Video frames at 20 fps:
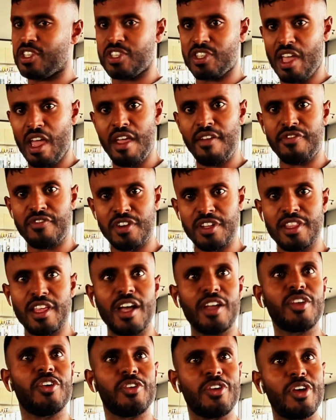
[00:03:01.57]
The safety
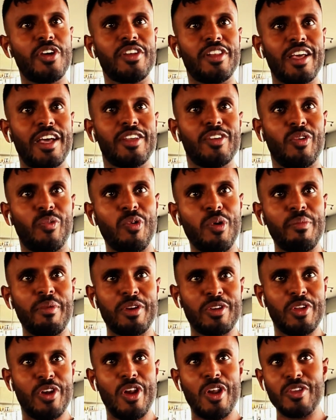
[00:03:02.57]
that you know that your
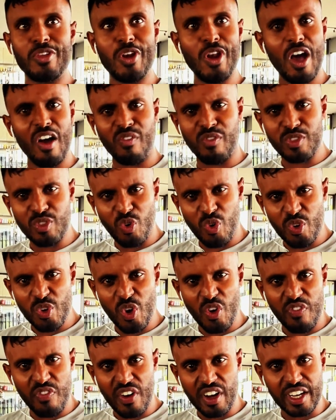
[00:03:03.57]
woman you love with all
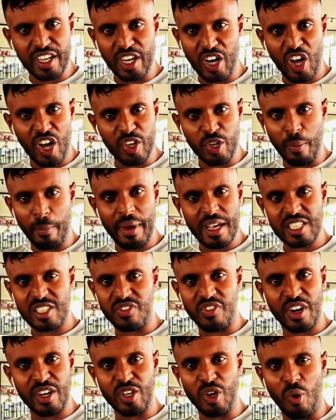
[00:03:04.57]
your fucking heart, your best
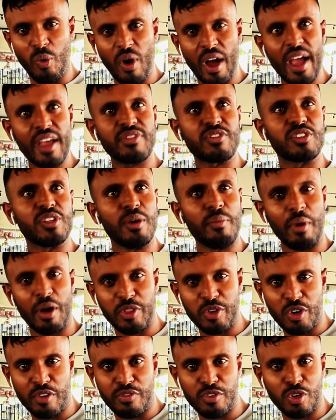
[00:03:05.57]
friend, your wife, the
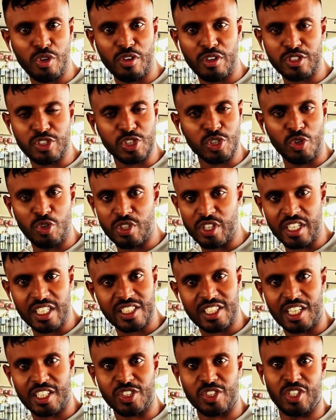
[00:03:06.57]
mother of your children,
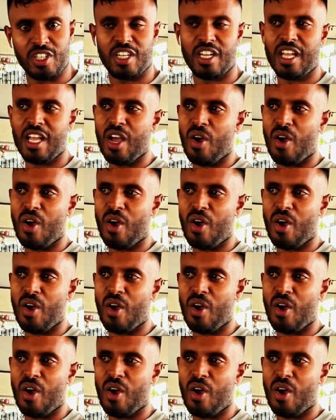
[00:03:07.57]
etc.